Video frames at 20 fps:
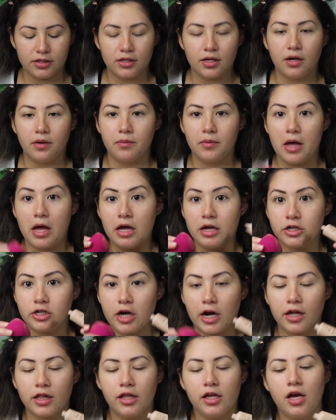some
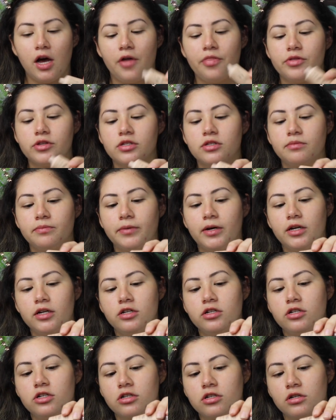directly on the
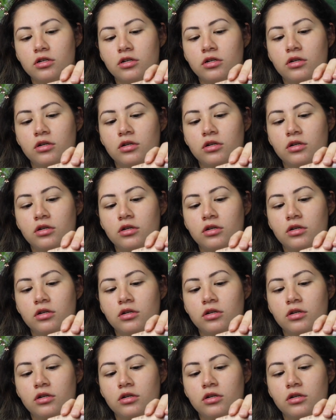sponge.